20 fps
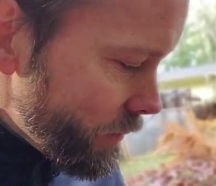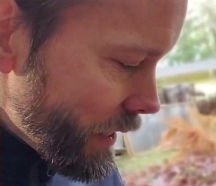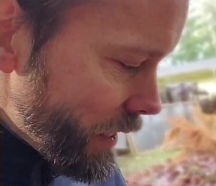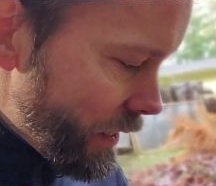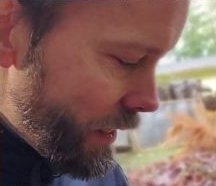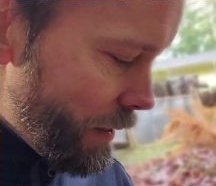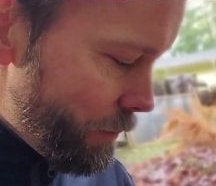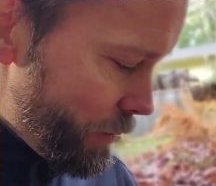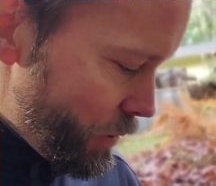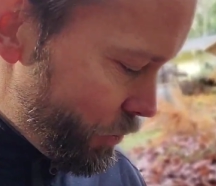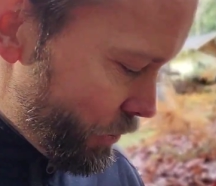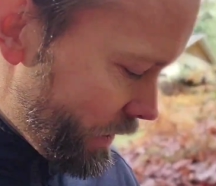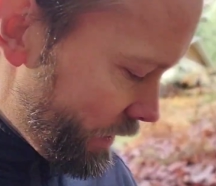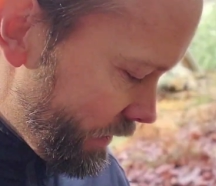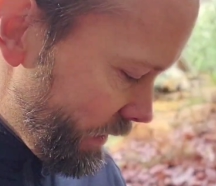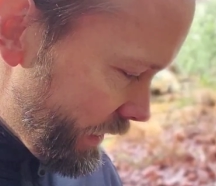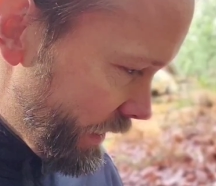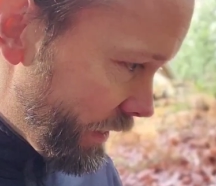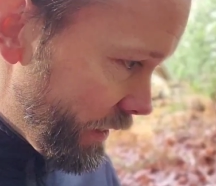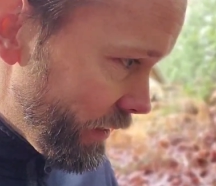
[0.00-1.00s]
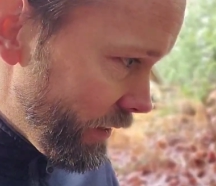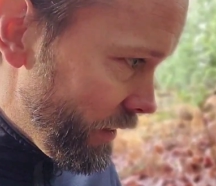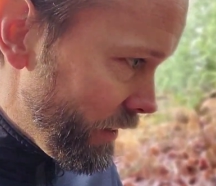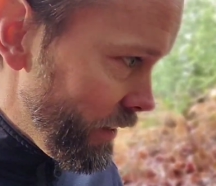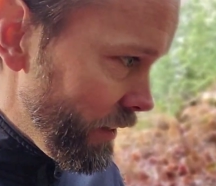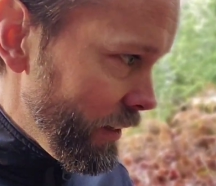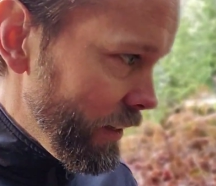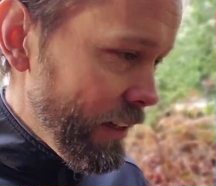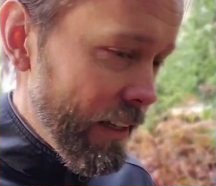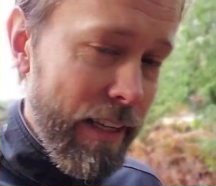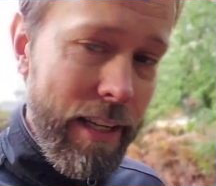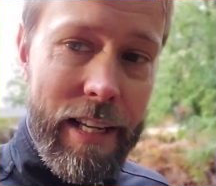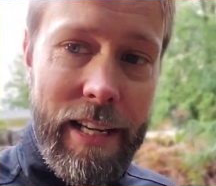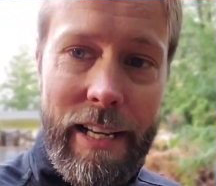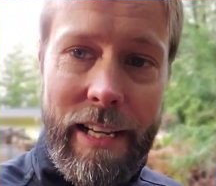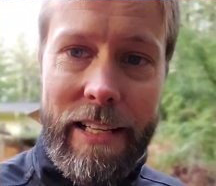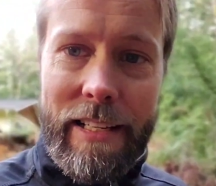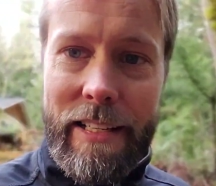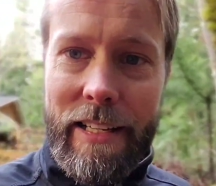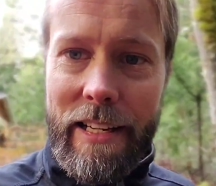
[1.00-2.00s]
Got my drill here,
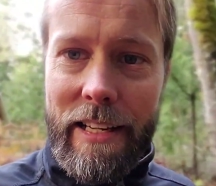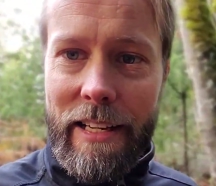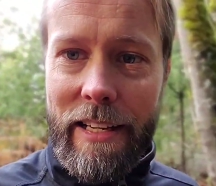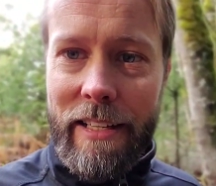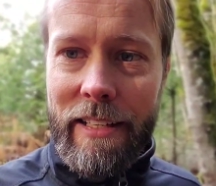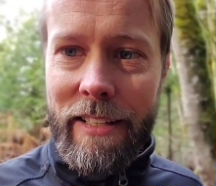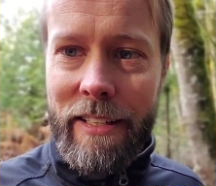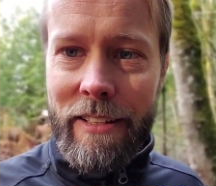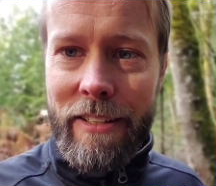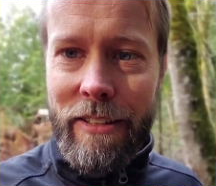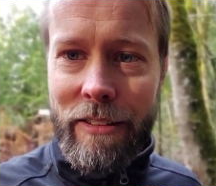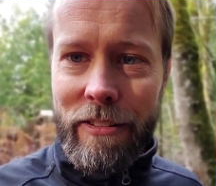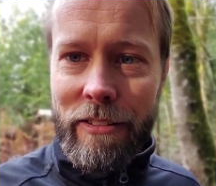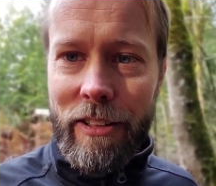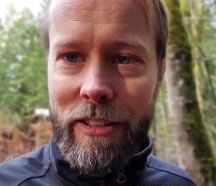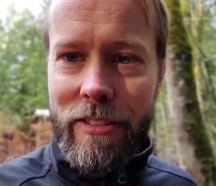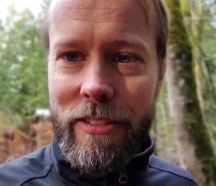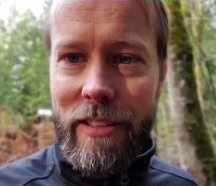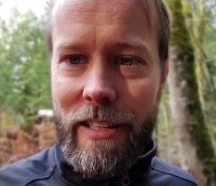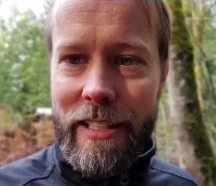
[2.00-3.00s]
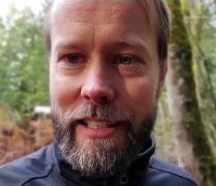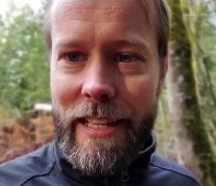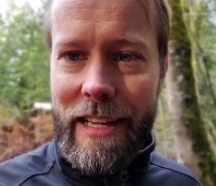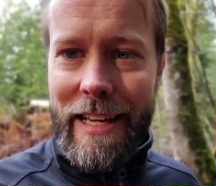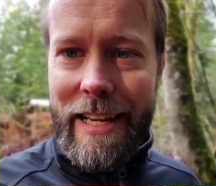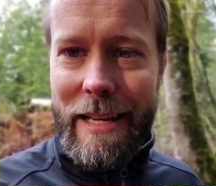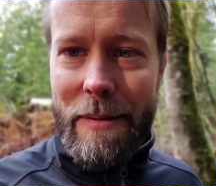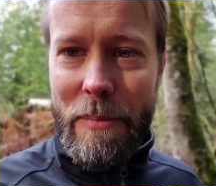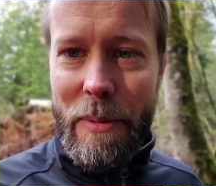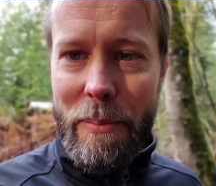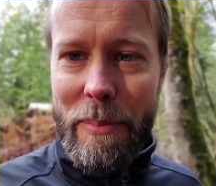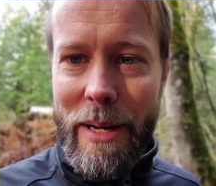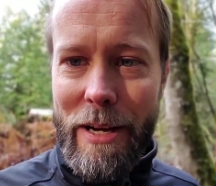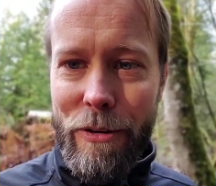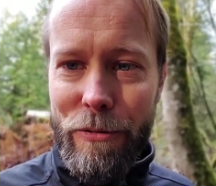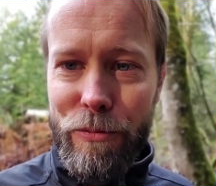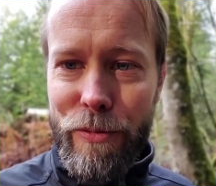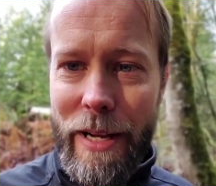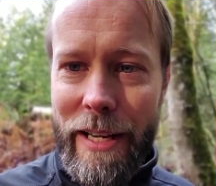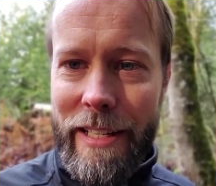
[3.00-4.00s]
and looks like I am
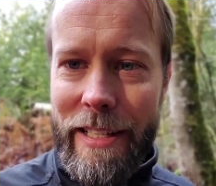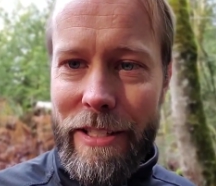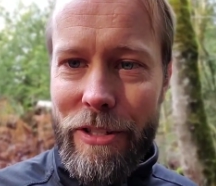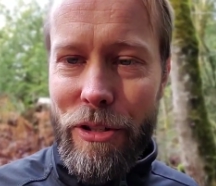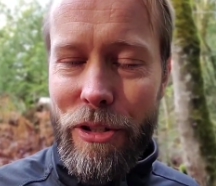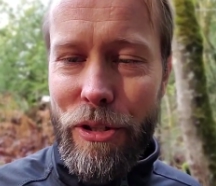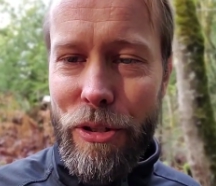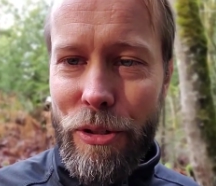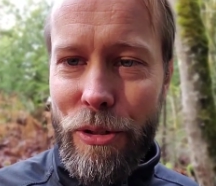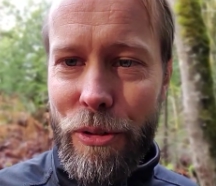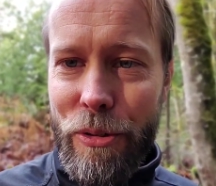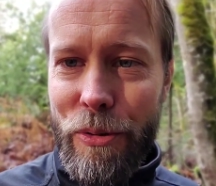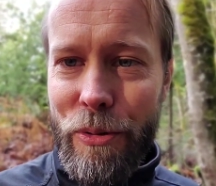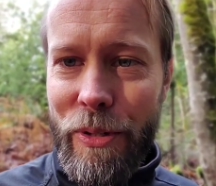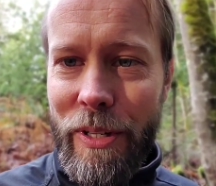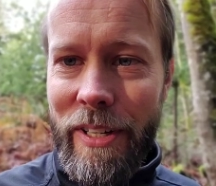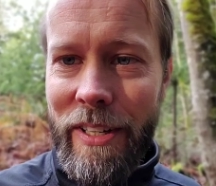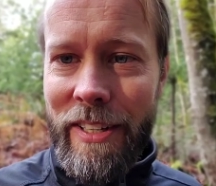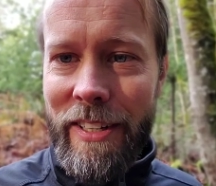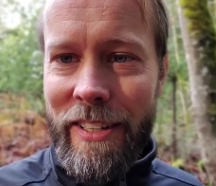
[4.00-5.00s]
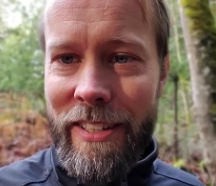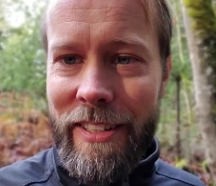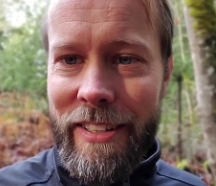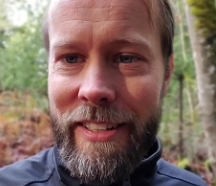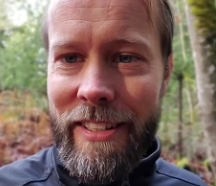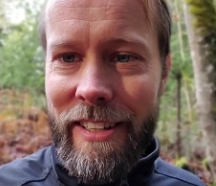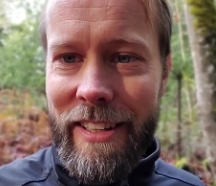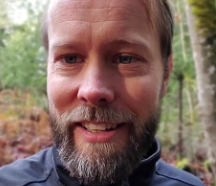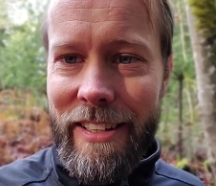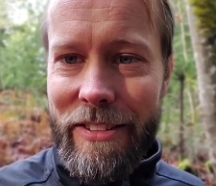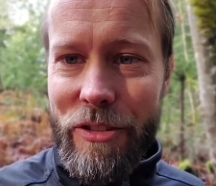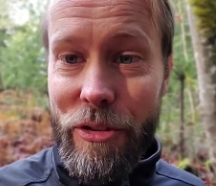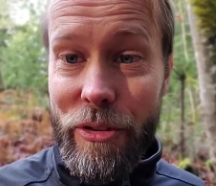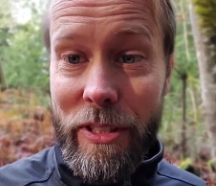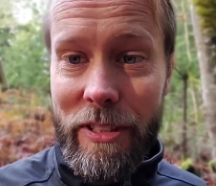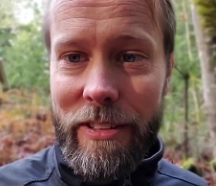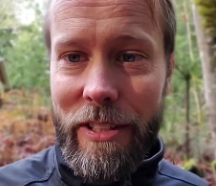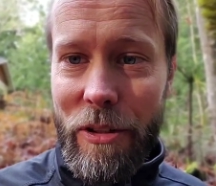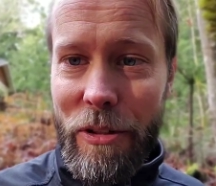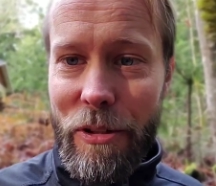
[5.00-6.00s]
about ready to
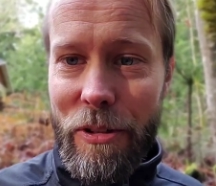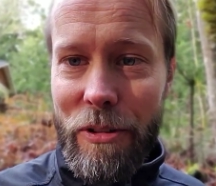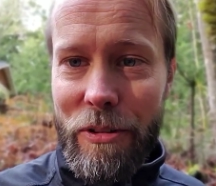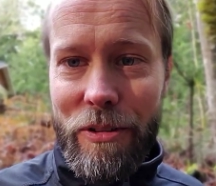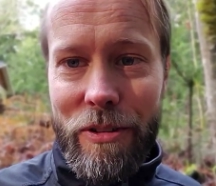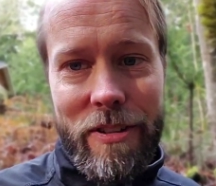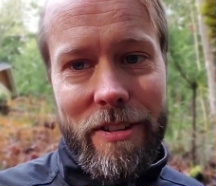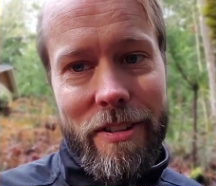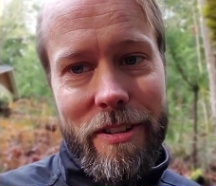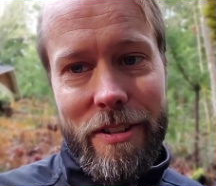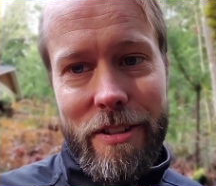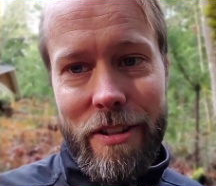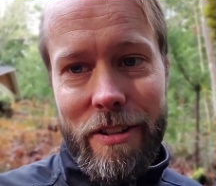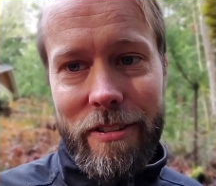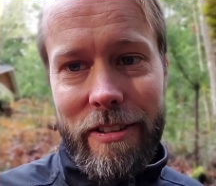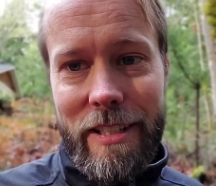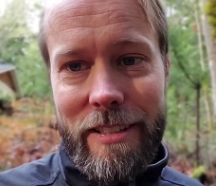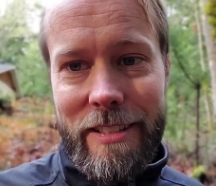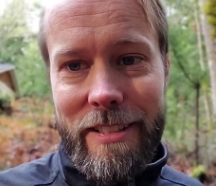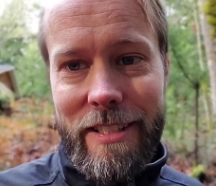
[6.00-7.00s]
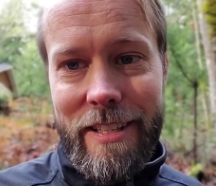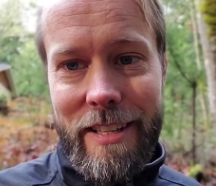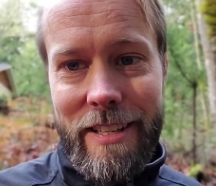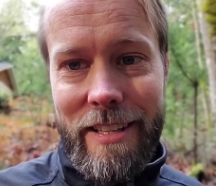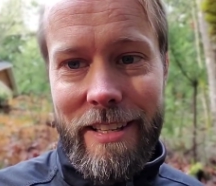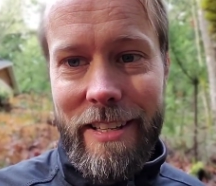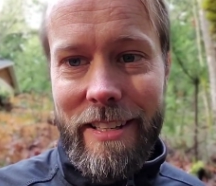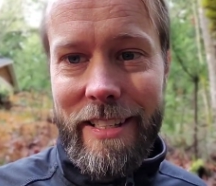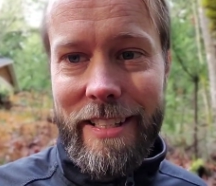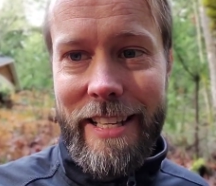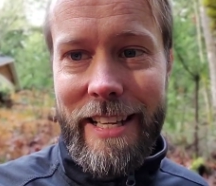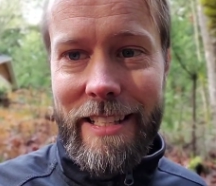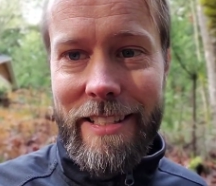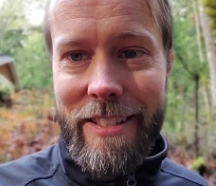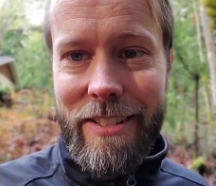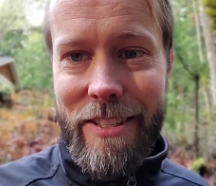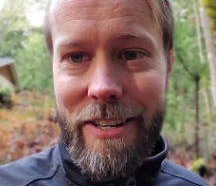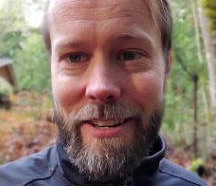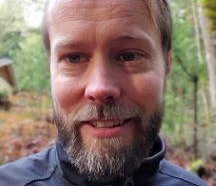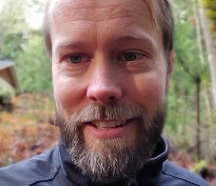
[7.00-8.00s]
drill a hole. So let's get
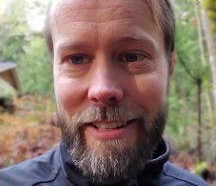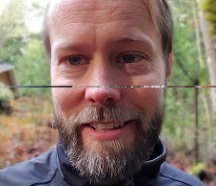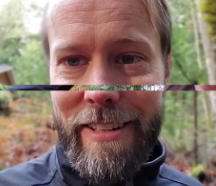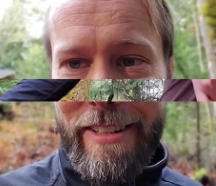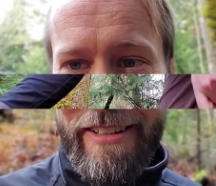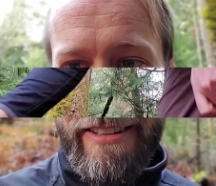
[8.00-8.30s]
started.